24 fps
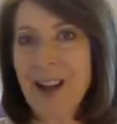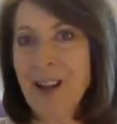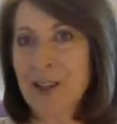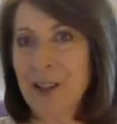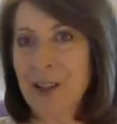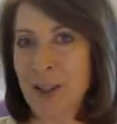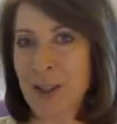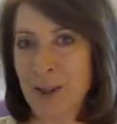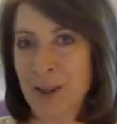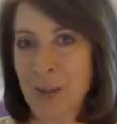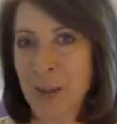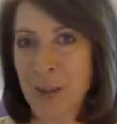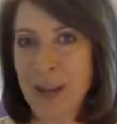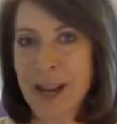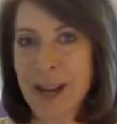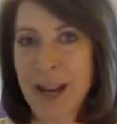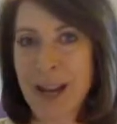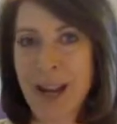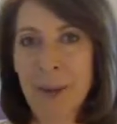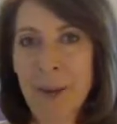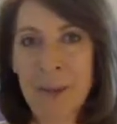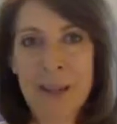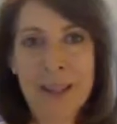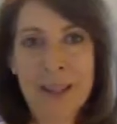2
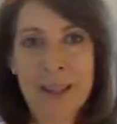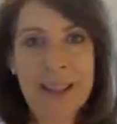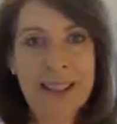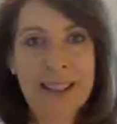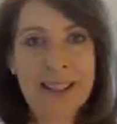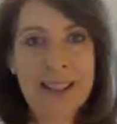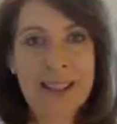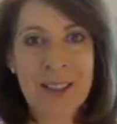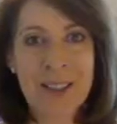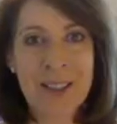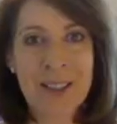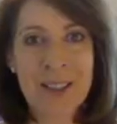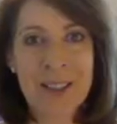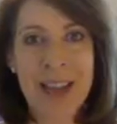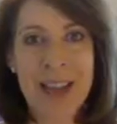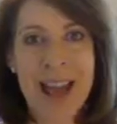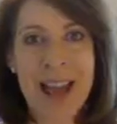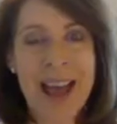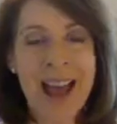p.m. Eastern,